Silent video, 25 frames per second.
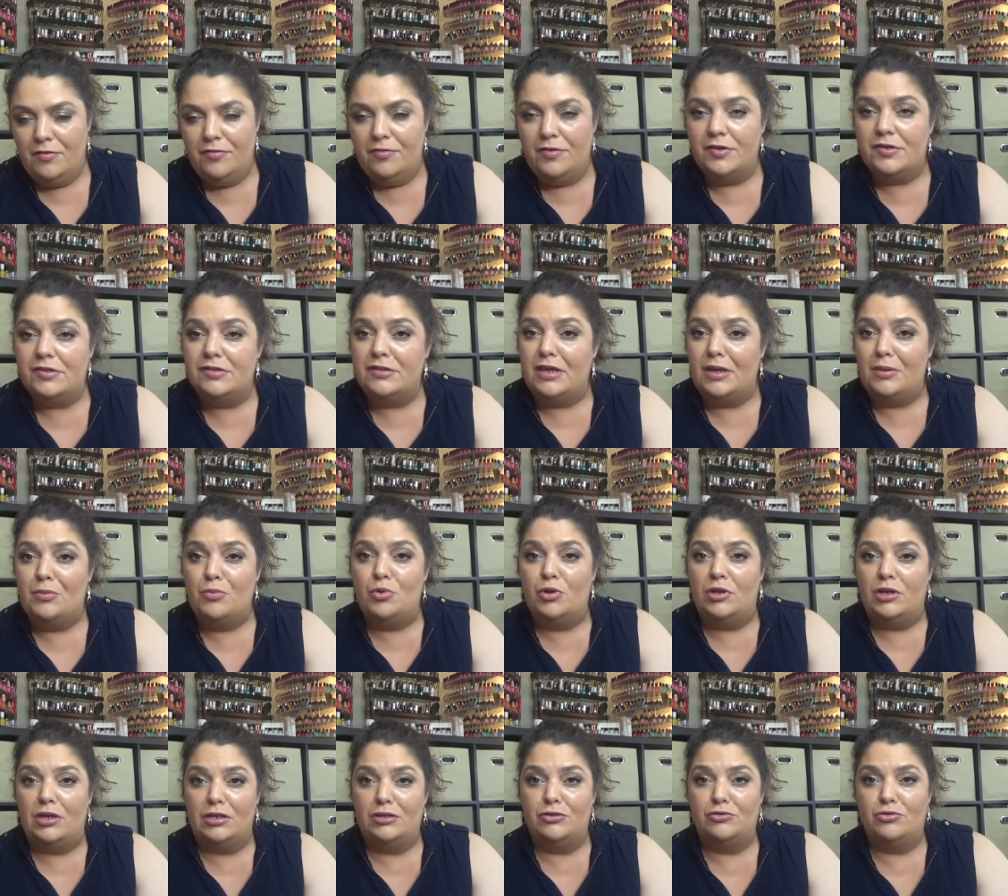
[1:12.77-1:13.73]
First time
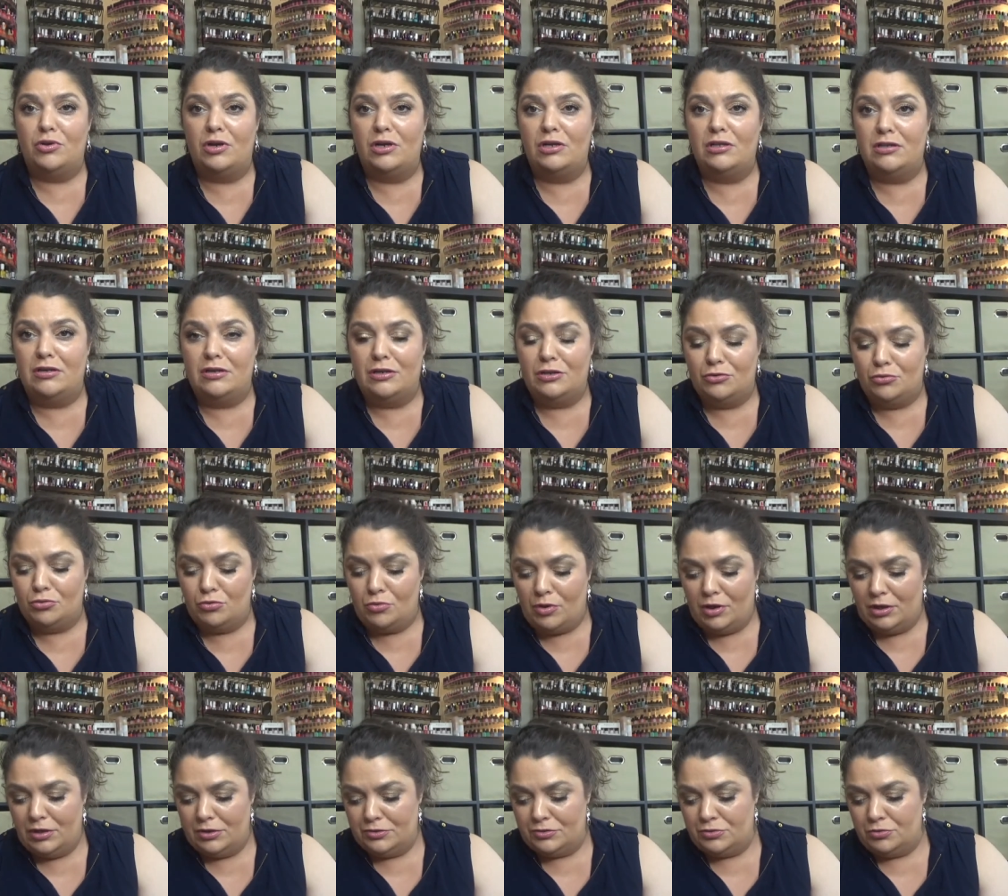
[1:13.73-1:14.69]
when I tried
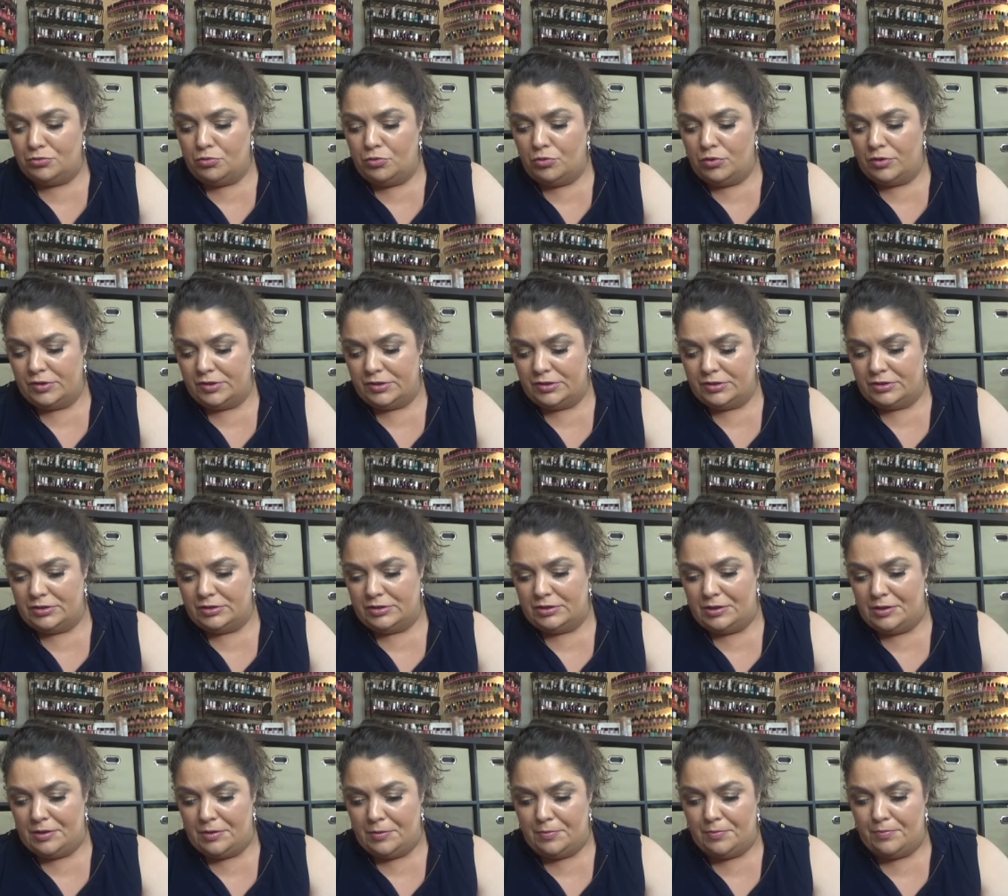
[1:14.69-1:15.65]
Rituals was
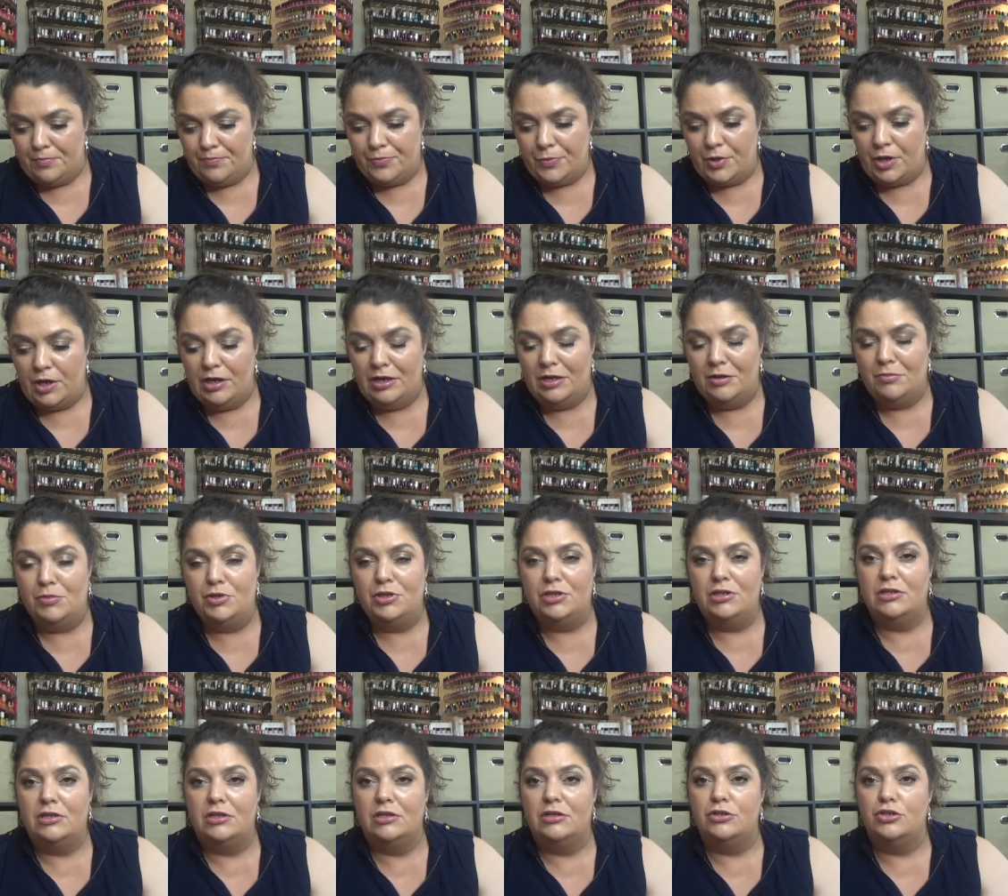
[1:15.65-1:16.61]
um, a
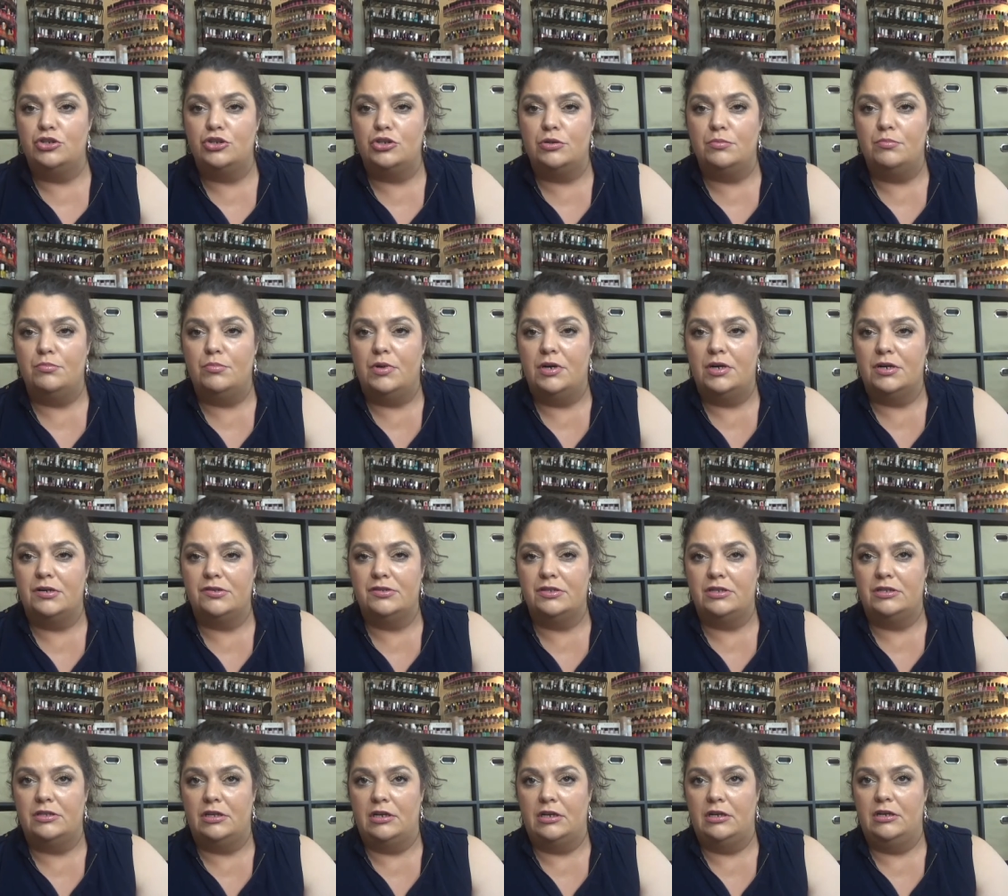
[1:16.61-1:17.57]
limited edition box
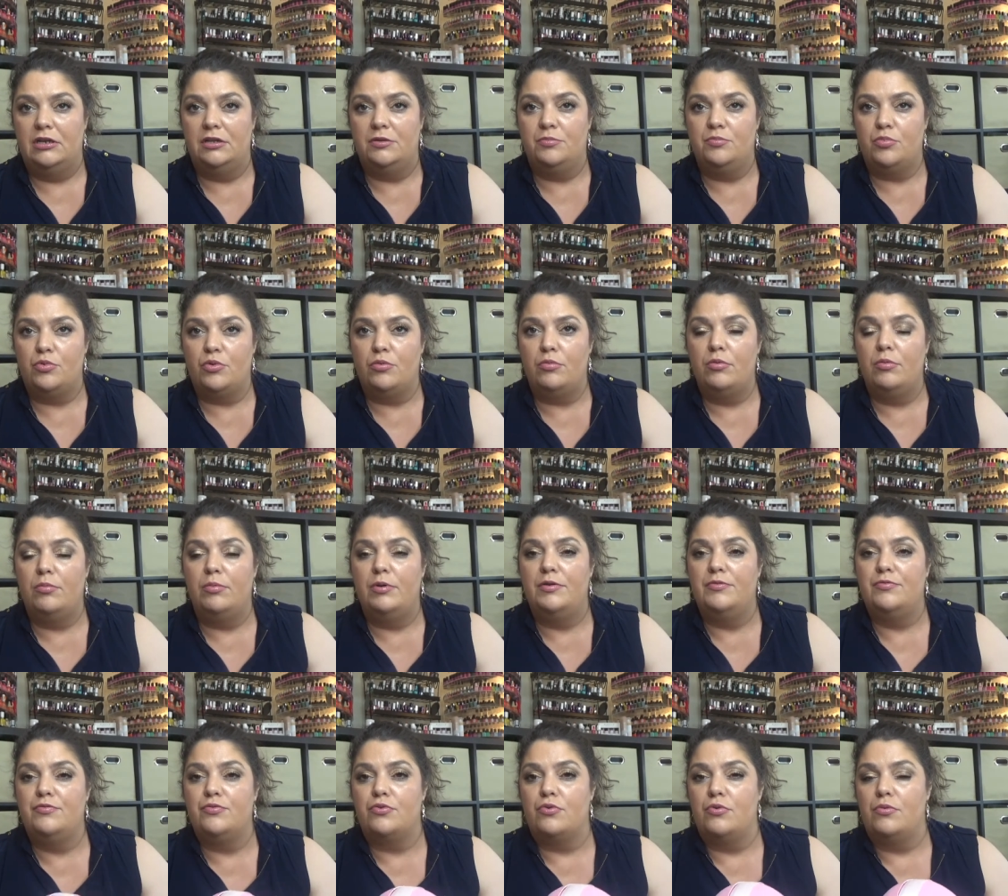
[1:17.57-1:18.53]
that I got
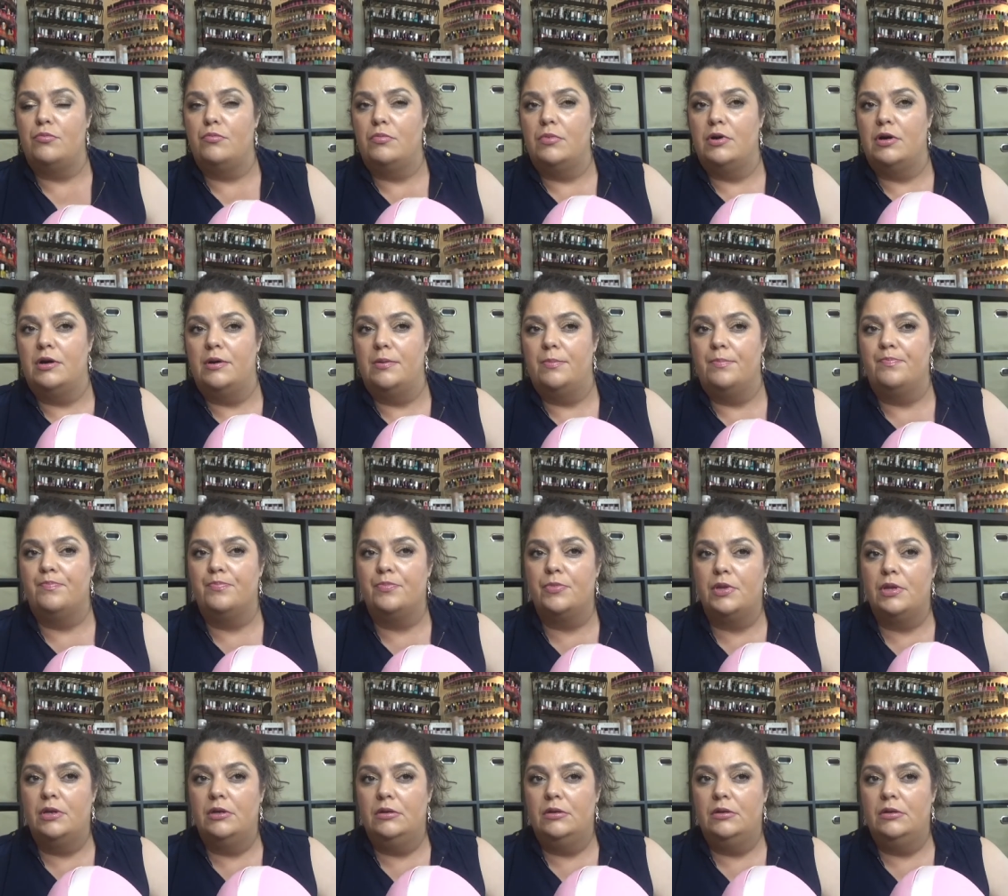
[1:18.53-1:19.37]
probably from um,